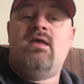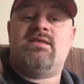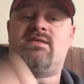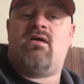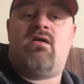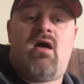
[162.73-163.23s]

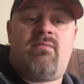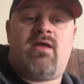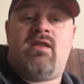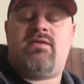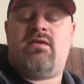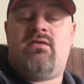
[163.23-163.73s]
So I'm
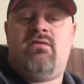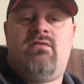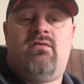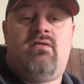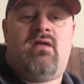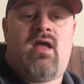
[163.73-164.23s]
going to
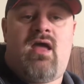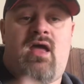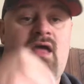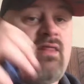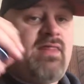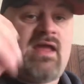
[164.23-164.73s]
do
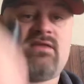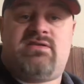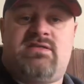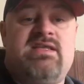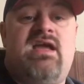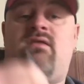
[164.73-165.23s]
uh, that
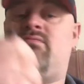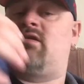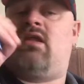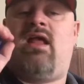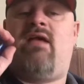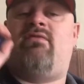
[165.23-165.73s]
just now. I'm
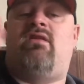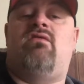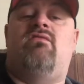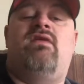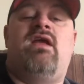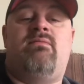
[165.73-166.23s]
going to have a
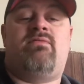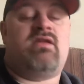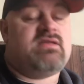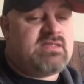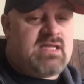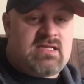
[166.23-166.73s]
little vape,
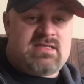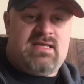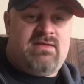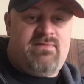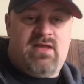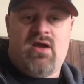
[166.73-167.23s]
going to stick the
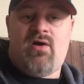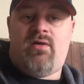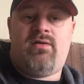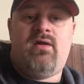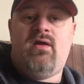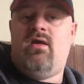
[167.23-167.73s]
TV
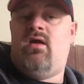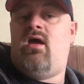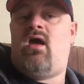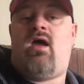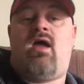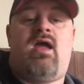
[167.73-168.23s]
on
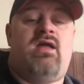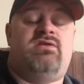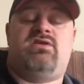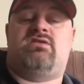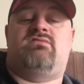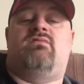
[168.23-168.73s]
and
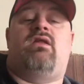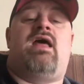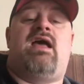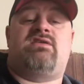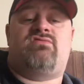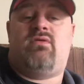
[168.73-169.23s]
just
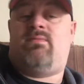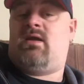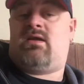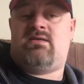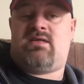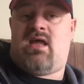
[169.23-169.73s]
relax for a
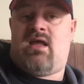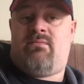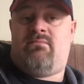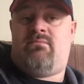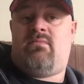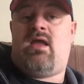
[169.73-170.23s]
bit because I
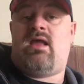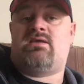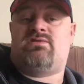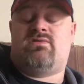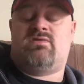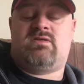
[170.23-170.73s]
am
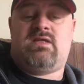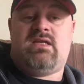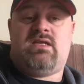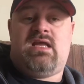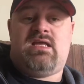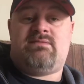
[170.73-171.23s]

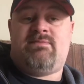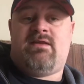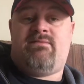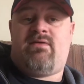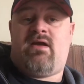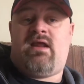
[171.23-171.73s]
exhausted. It's been
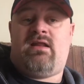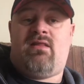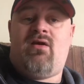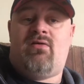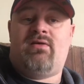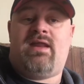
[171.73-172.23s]
a very
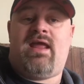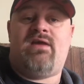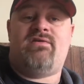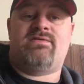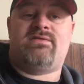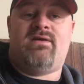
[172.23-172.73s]
long day
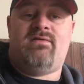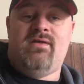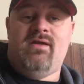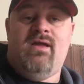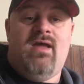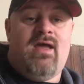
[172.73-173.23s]
or so.
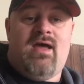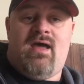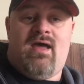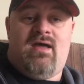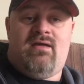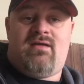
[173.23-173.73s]

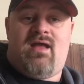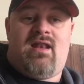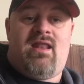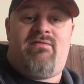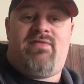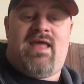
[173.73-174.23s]
Uh, I
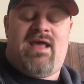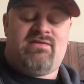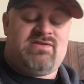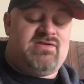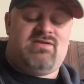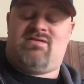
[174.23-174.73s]
left the
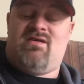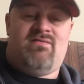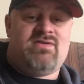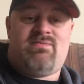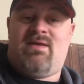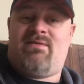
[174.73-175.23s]
house just
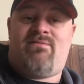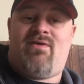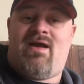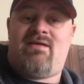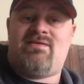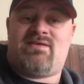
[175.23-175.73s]
over
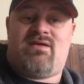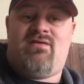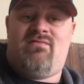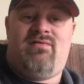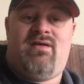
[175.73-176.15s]
24 hours ago.